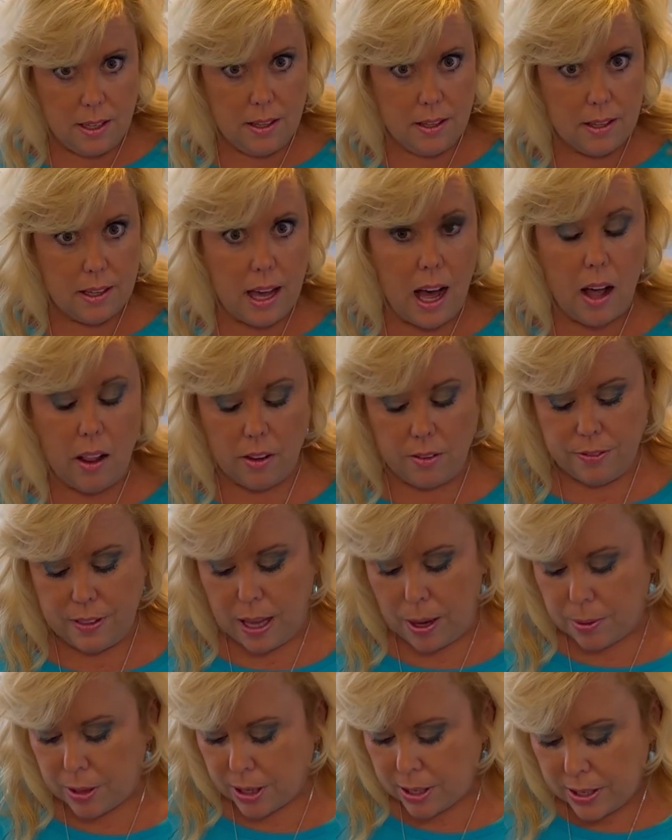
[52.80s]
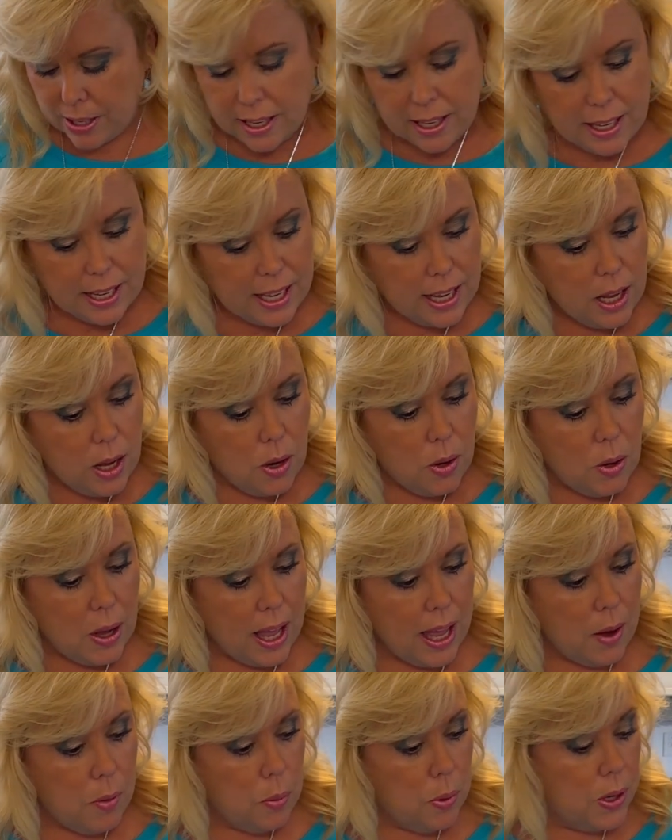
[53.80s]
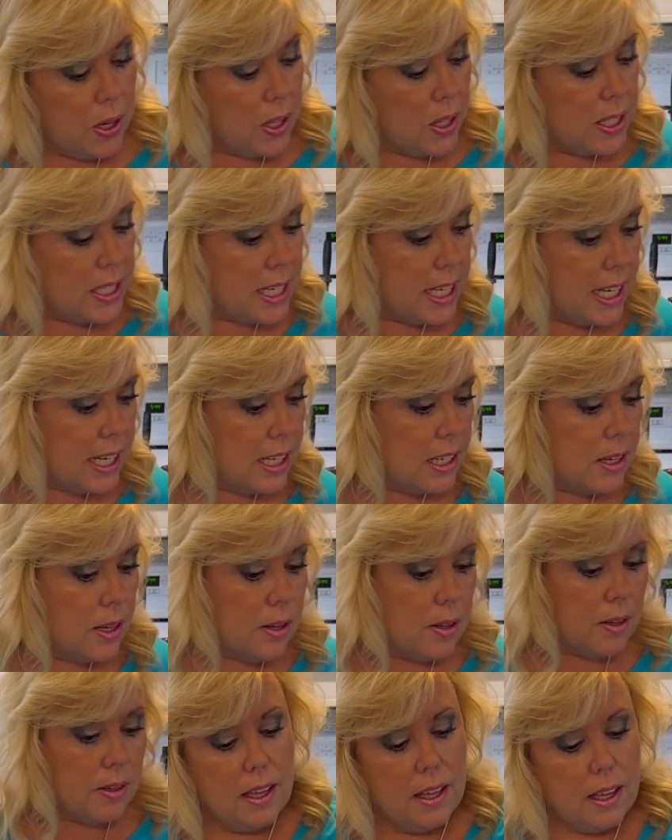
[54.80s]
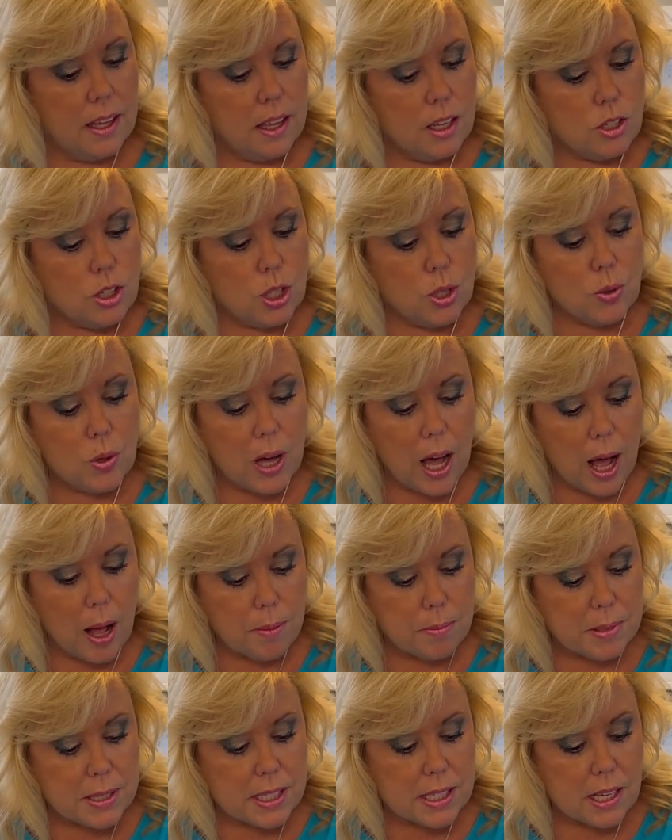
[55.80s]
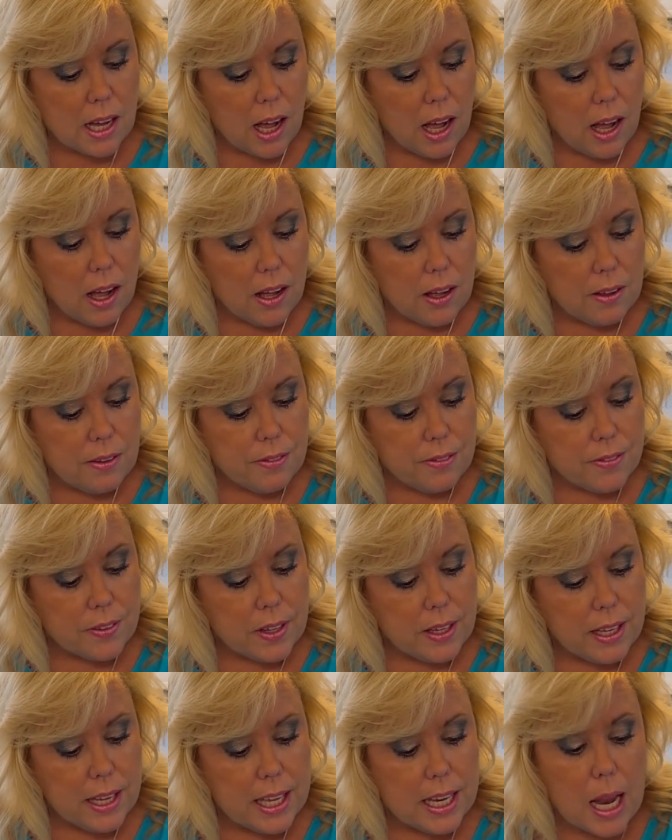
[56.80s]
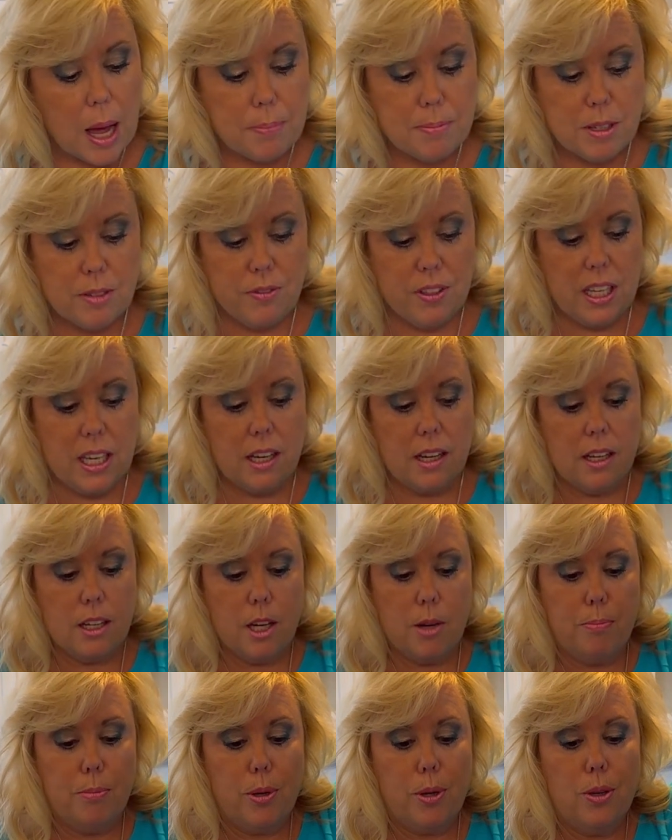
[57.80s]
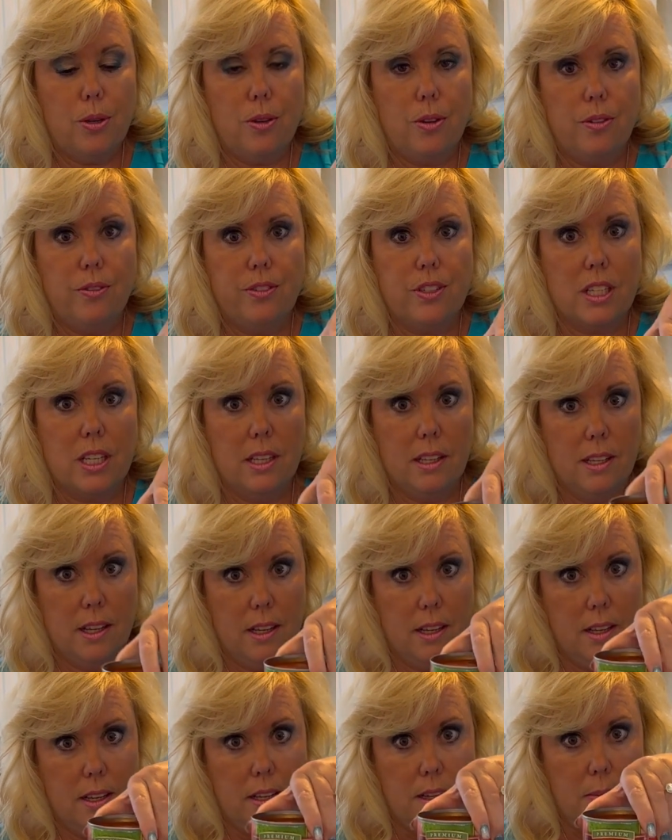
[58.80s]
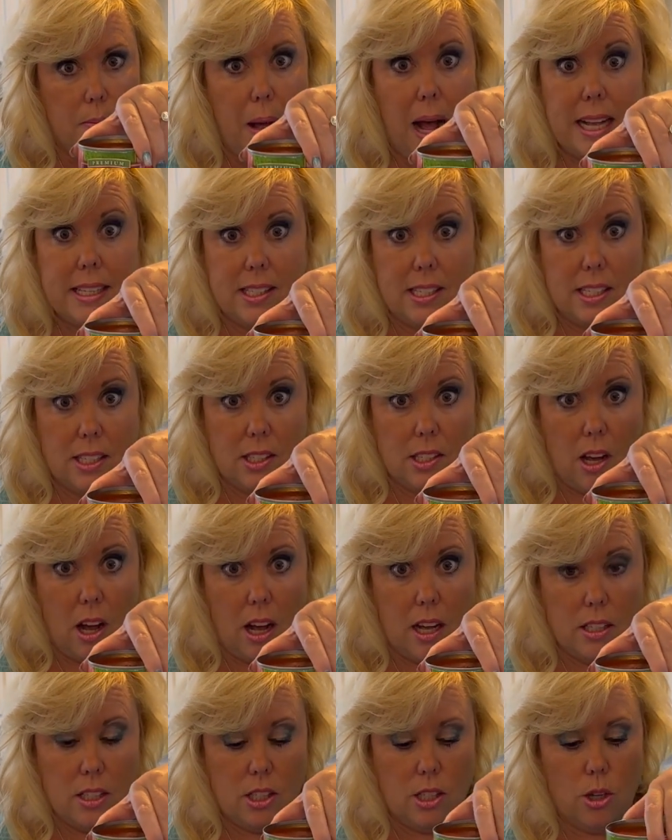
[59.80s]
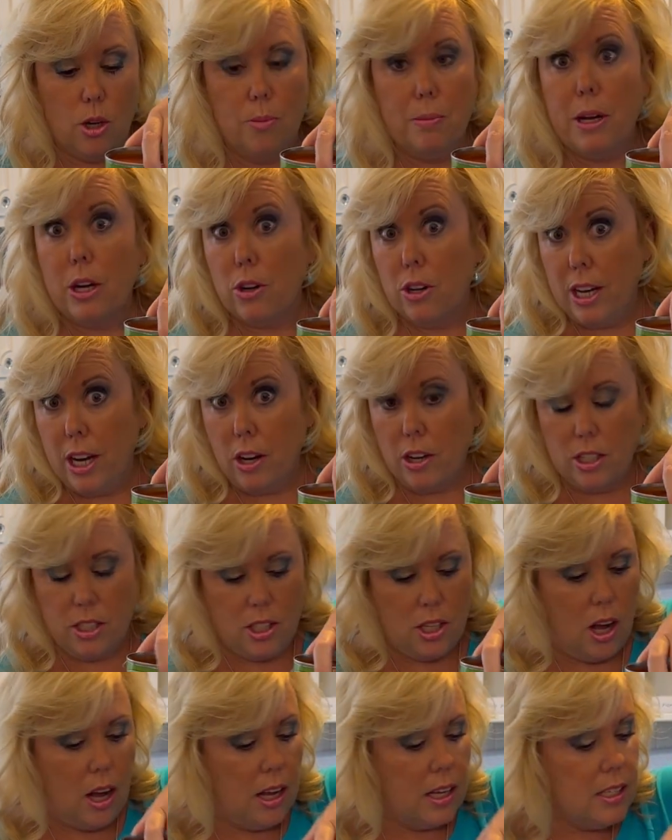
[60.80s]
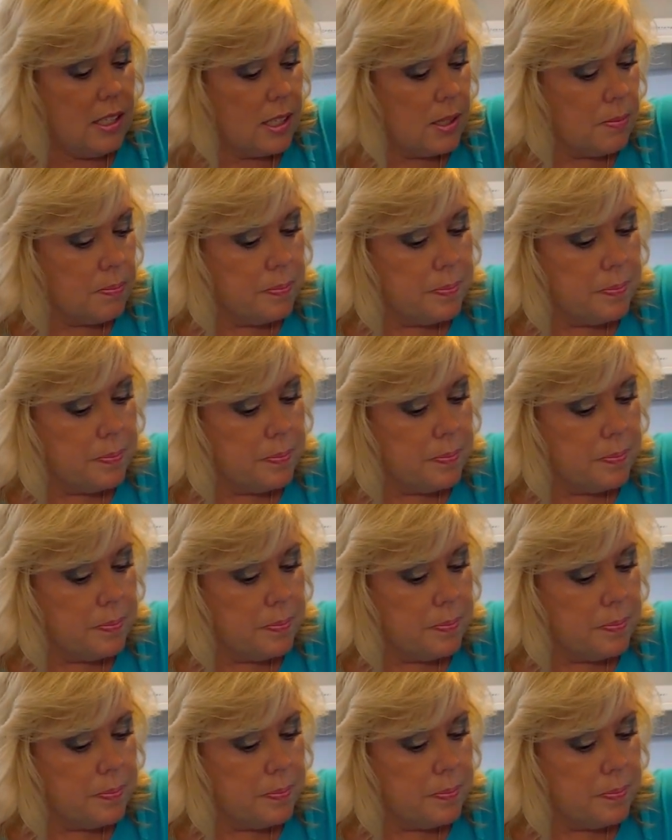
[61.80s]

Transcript: cauliflower. We'll need 2 cups of an OPTAVIA approved pasta sauce or marinara sauce,